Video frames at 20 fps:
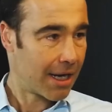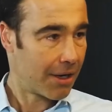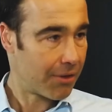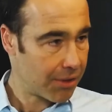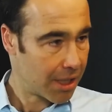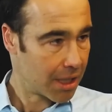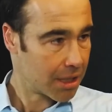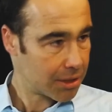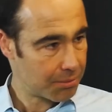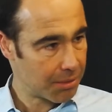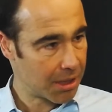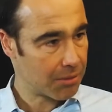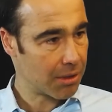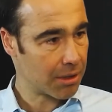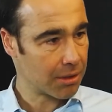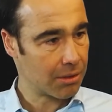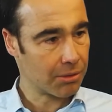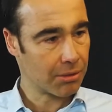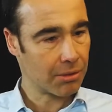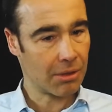areas where
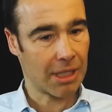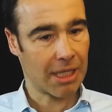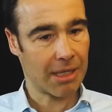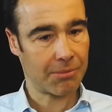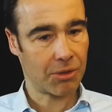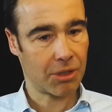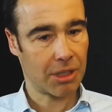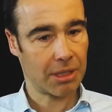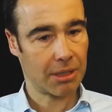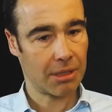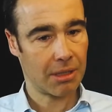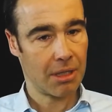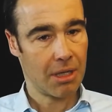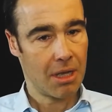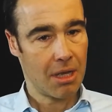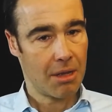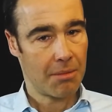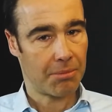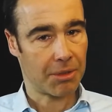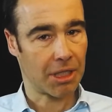one could collaborate. Sure.
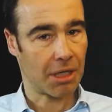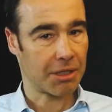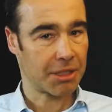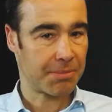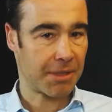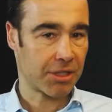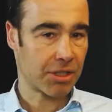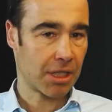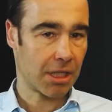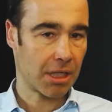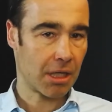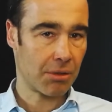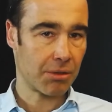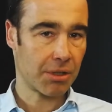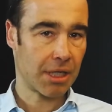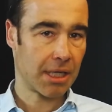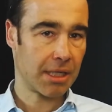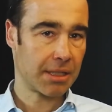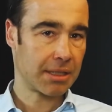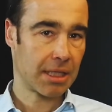But now, especially in our
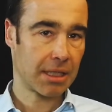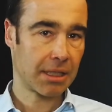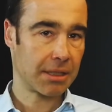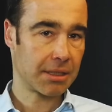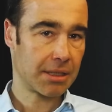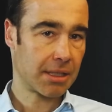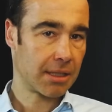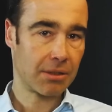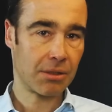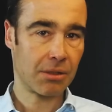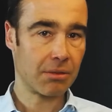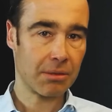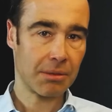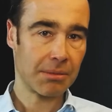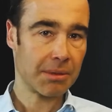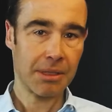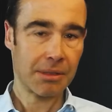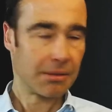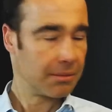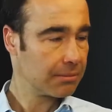case, I can say, no,
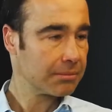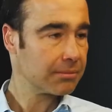I mean,